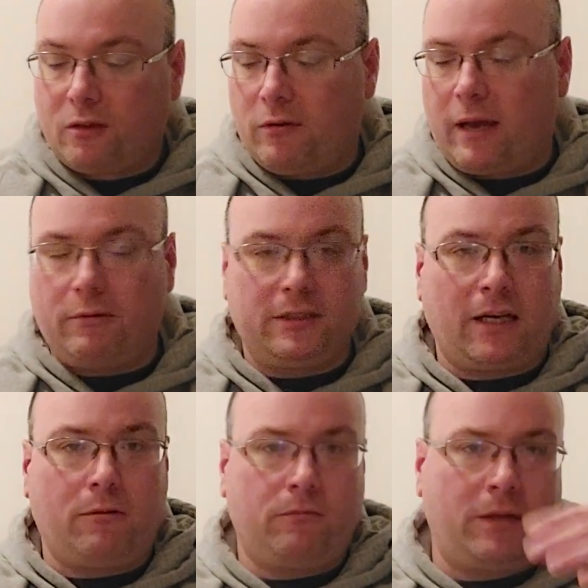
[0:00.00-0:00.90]
when I was
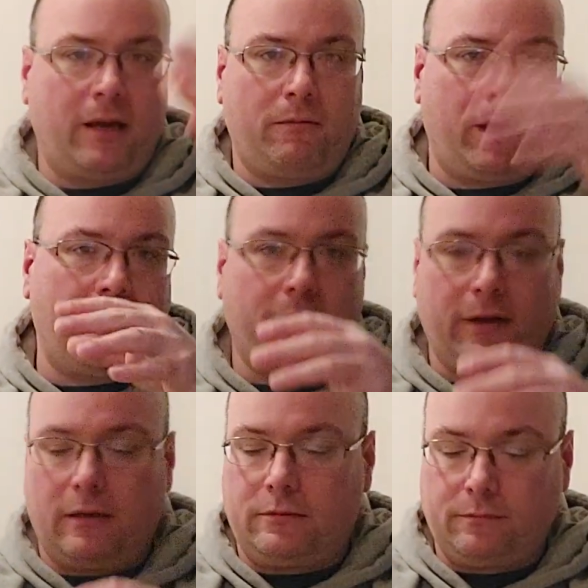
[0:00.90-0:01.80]
out in that
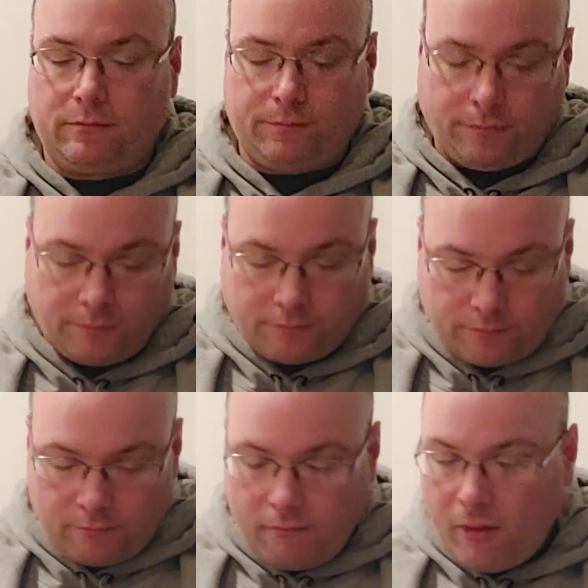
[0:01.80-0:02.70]
area,
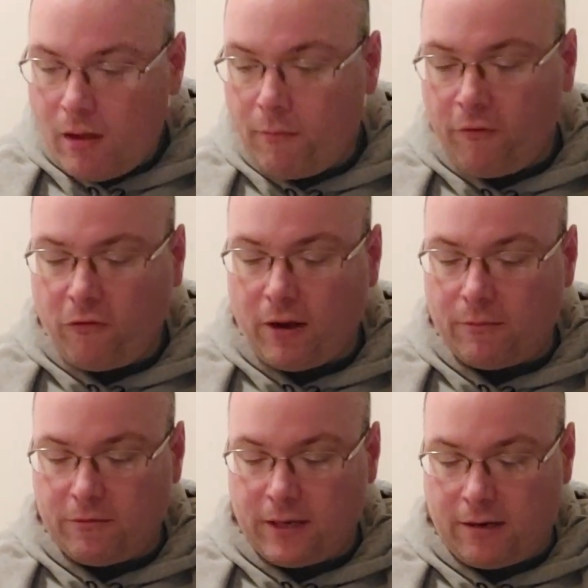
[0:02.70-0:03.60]
before I
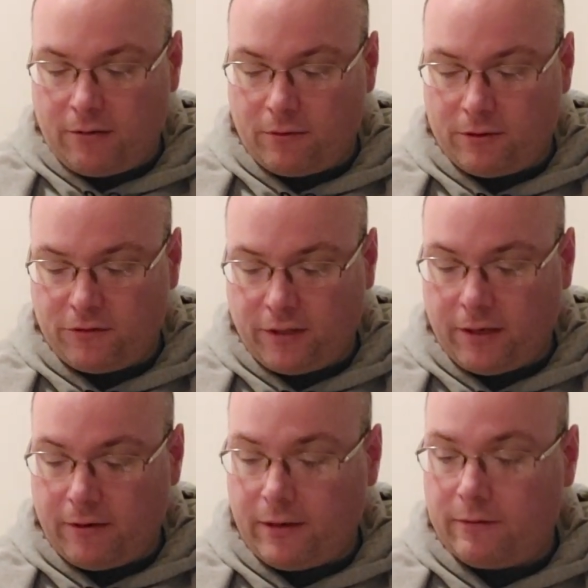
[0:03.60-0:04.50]
moved out of the Roseville
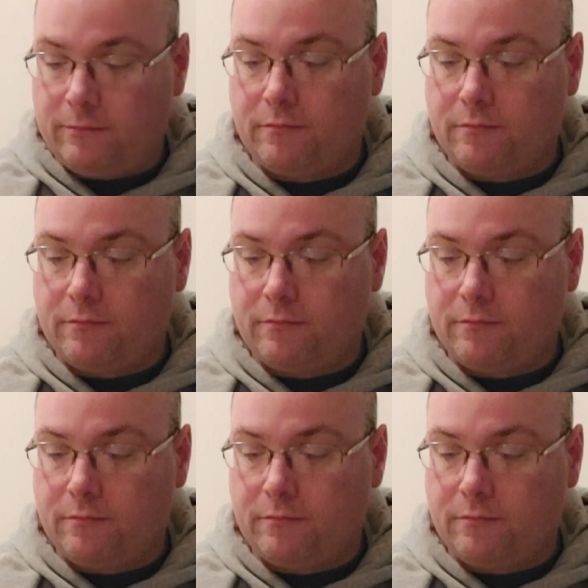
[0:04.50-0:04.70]
area.